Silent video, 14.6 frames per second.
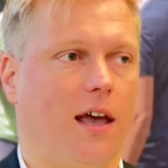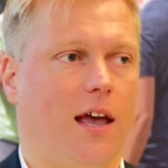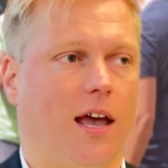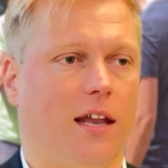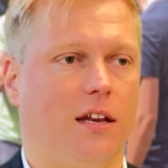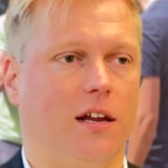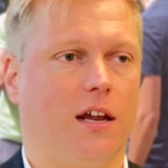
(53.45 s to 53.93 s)

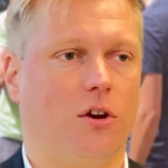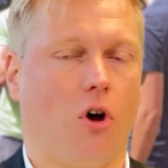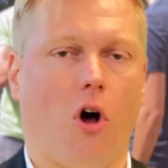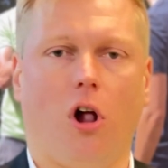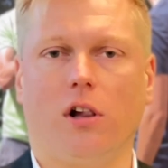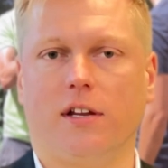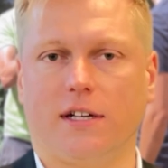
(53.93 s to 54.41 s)
And in
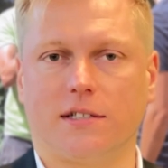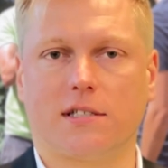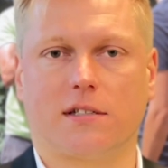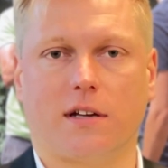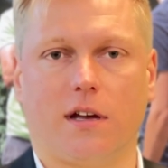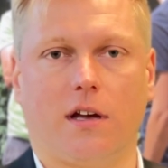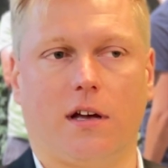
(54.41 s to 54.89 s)
all
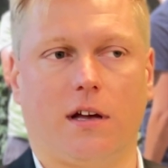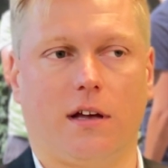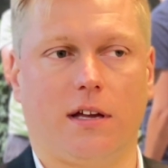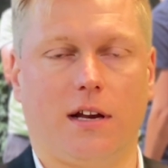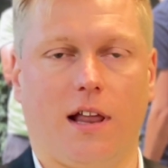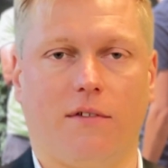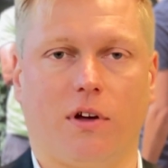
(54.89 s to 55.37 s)
these
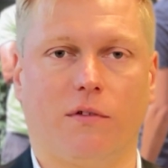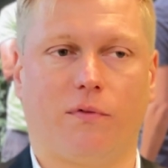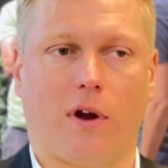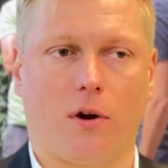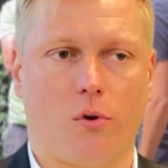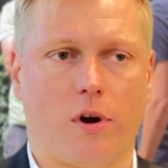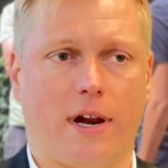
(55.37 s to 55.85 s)
11
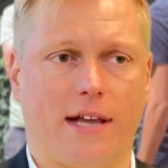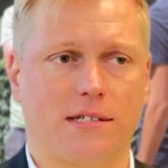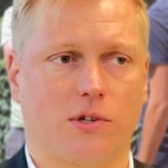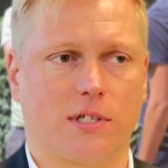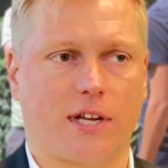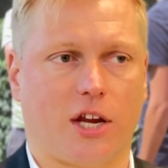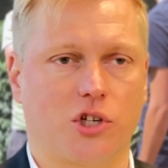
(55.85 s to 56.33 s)
federal
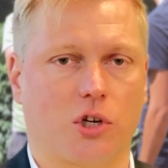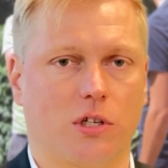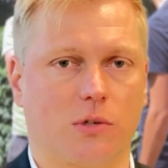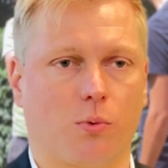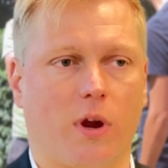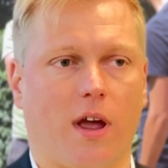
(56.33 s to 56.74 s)
associations,